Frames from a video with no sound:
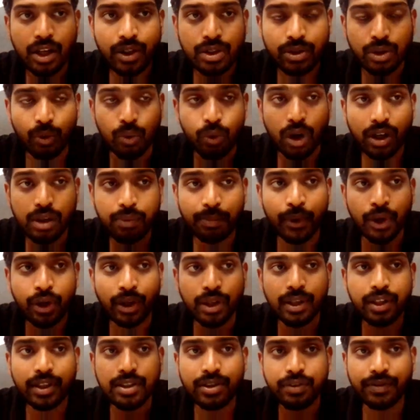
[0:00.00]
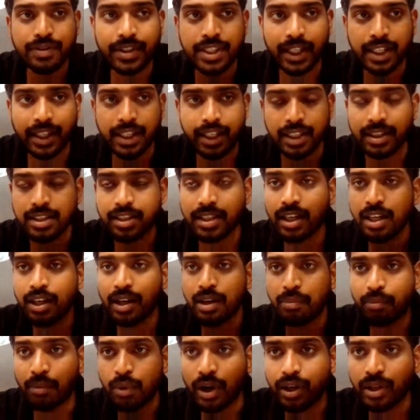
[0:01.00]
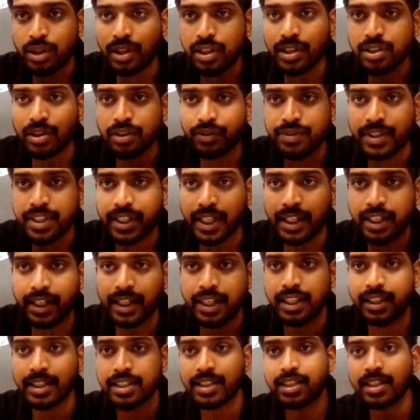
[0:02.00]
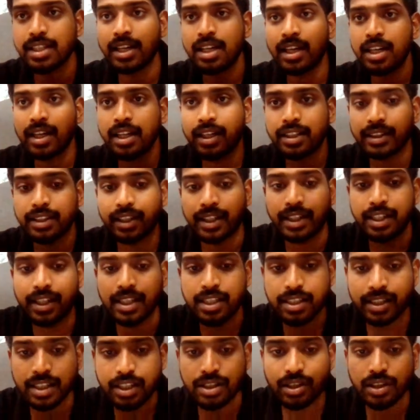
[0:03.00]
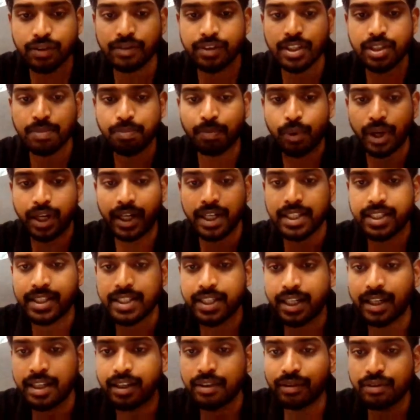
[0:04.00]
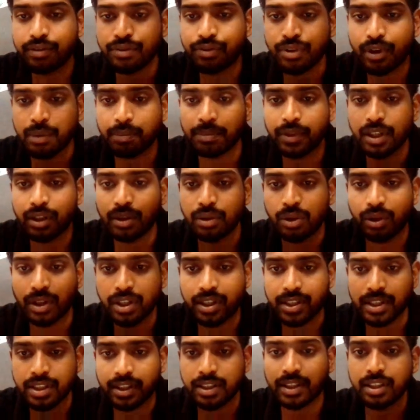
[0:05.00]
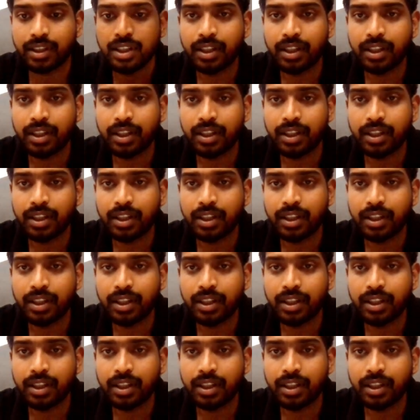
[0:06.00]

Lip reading: So what modulus of z tells? Modulus of z tells the distance of this point z from the origin.